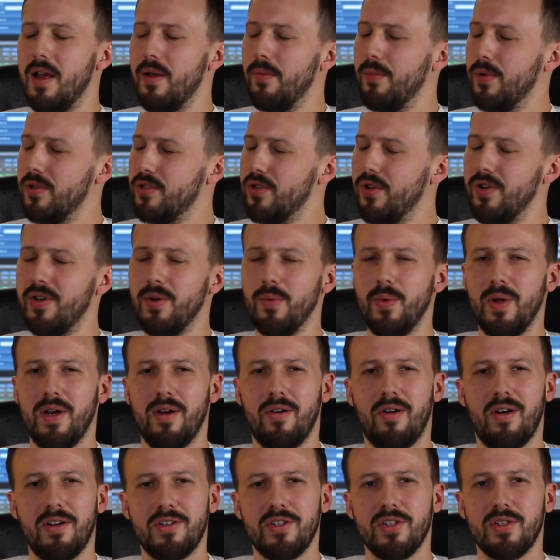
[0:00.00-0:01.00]
But during the winter,
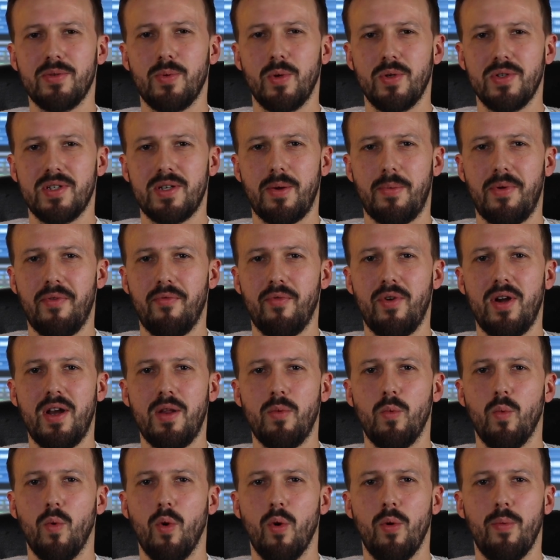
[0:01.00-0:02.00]
I just want something really
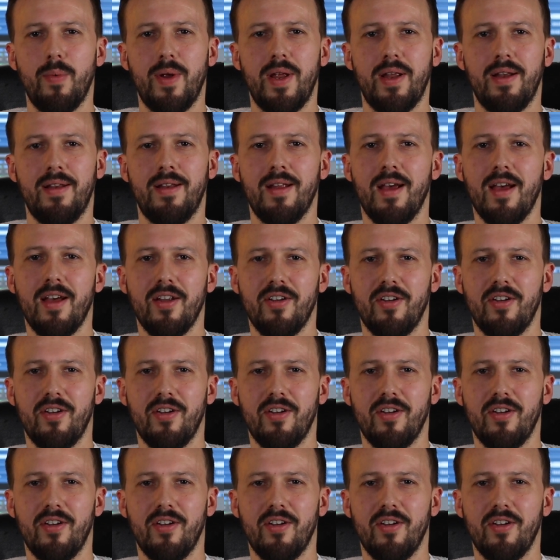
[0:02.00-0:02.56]
warm in,